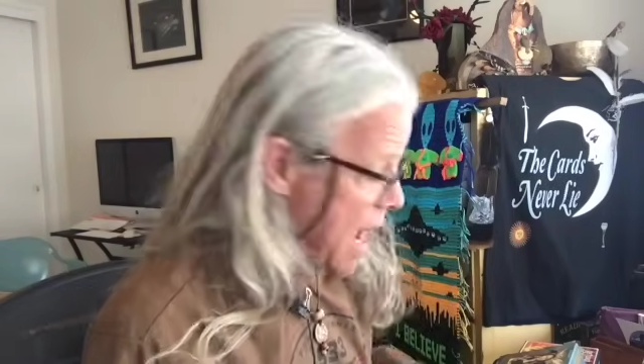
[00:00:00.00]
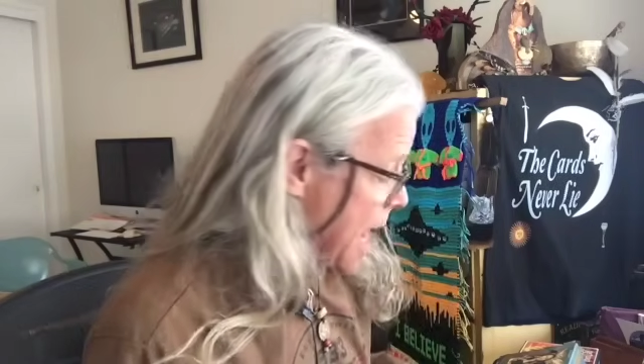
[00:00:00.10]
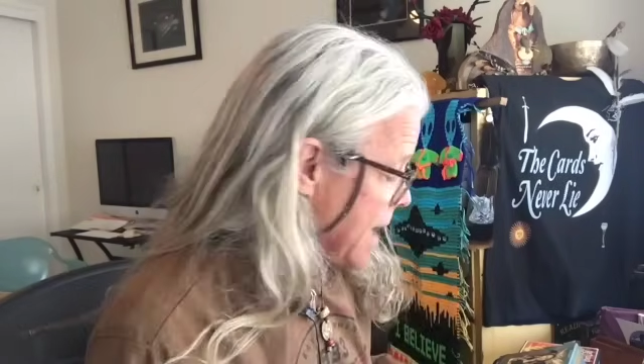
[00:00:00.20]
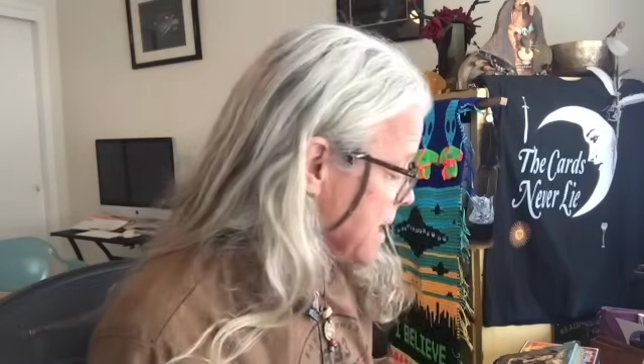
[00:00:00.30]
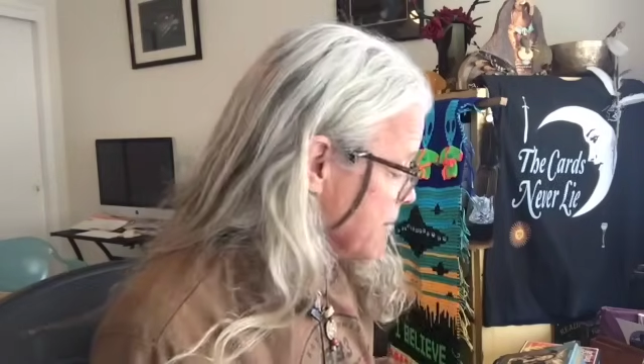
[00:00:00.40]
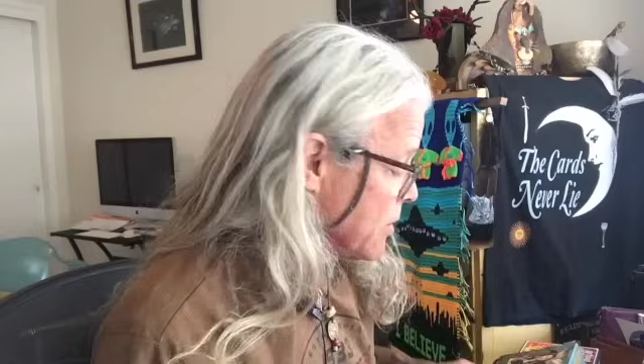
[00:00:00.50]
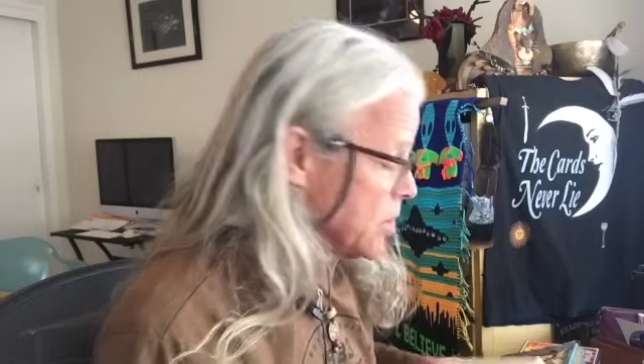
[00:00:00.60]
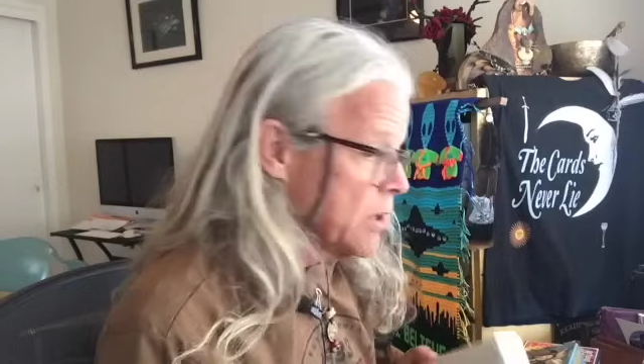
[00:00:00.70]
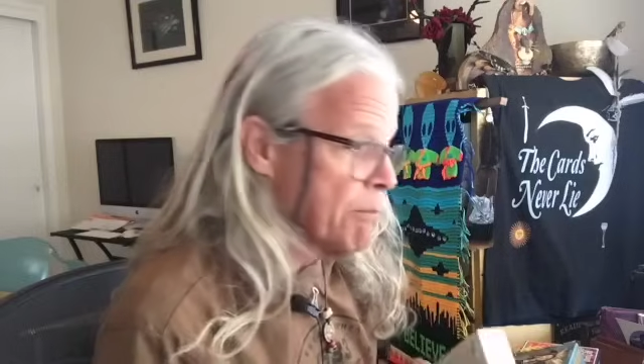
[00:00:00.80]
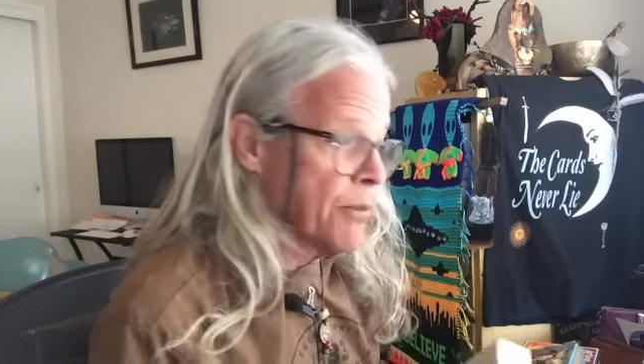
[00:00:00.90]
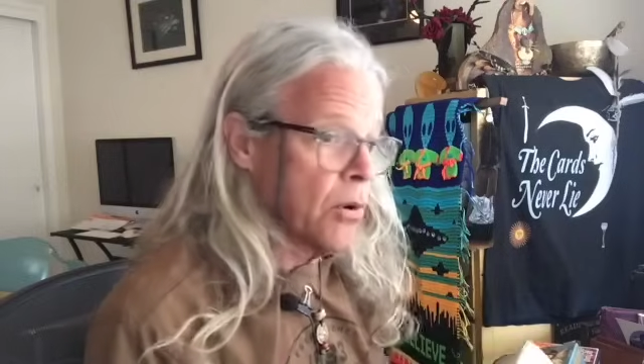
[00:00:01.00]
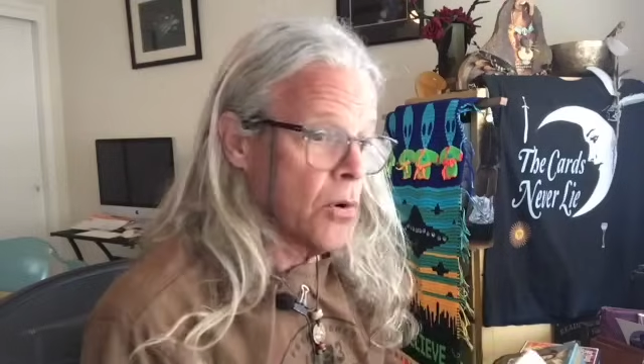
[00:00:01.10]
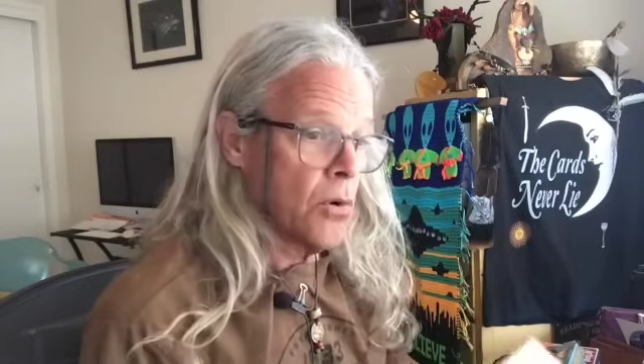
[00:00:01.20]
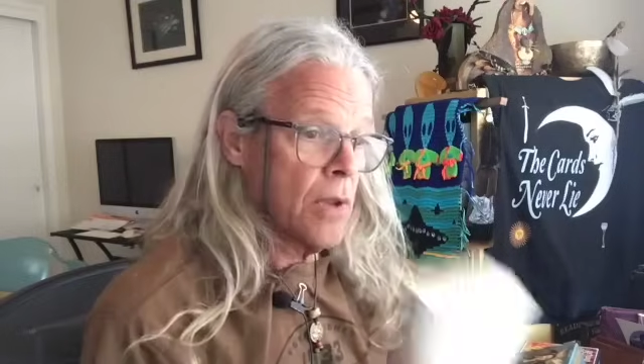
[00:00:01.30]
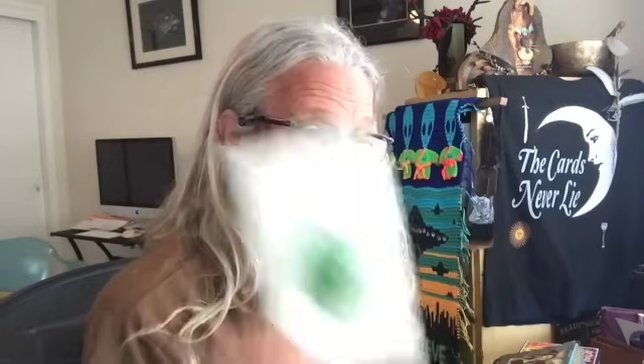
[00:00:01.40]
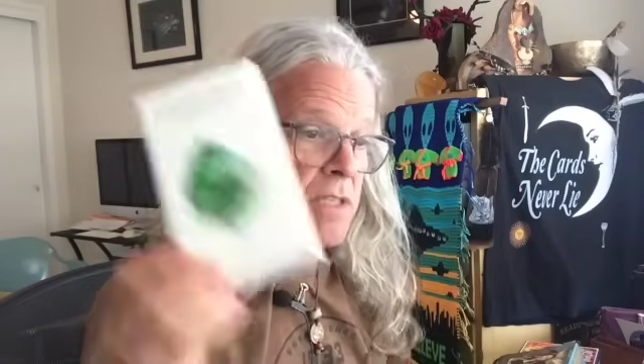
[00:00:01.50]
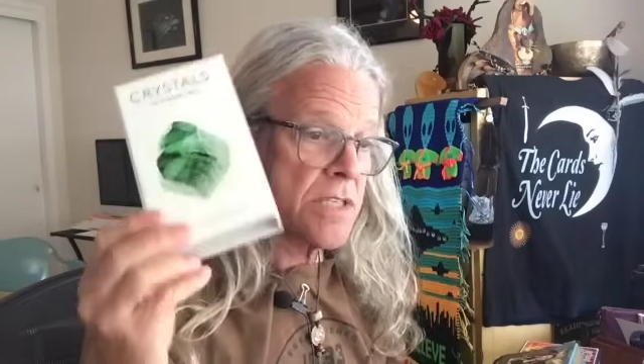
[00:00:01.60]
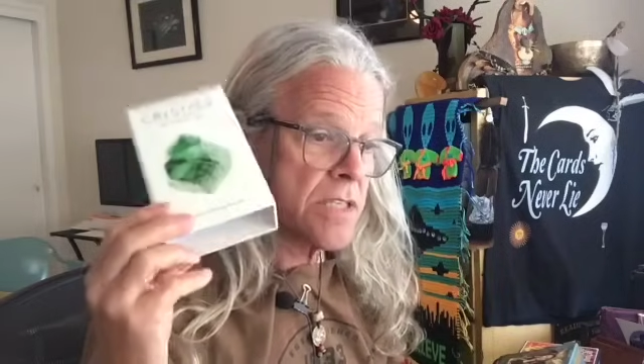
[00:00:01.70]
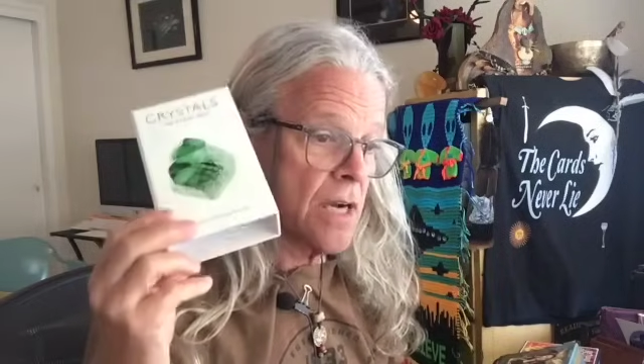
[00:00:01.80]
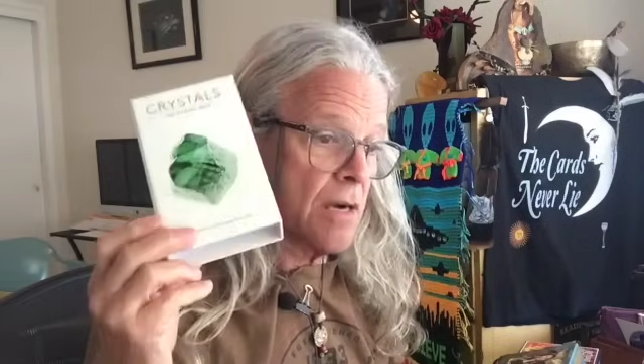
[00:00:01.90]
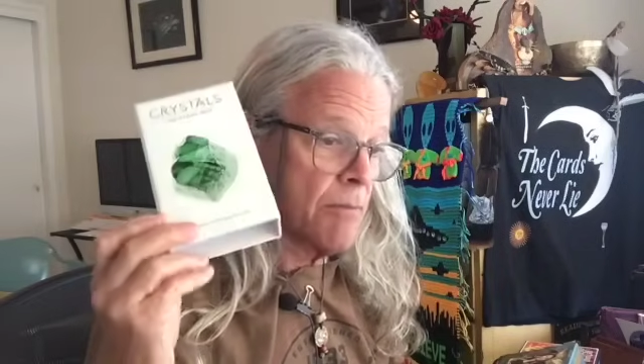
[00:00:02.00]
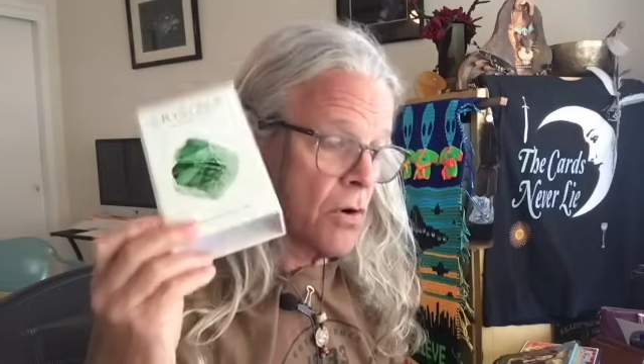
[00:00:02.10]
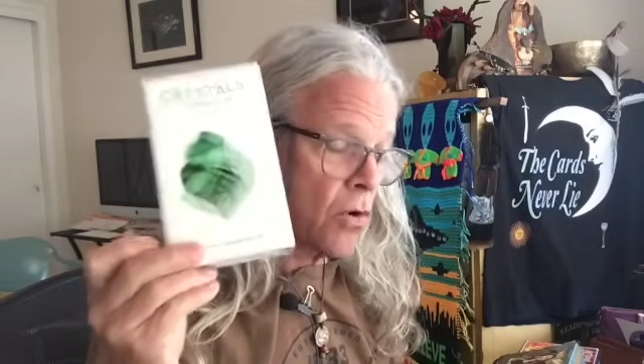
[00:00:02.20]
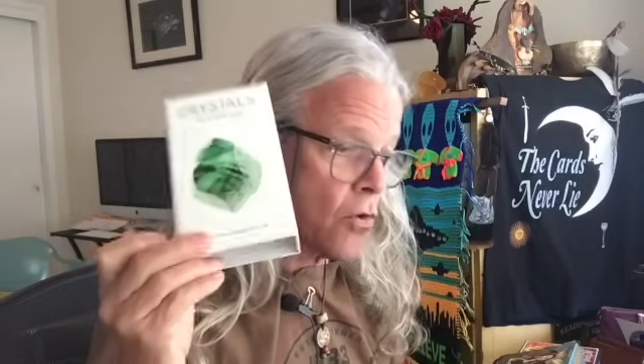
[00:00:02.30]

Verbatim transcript: I am going to pull some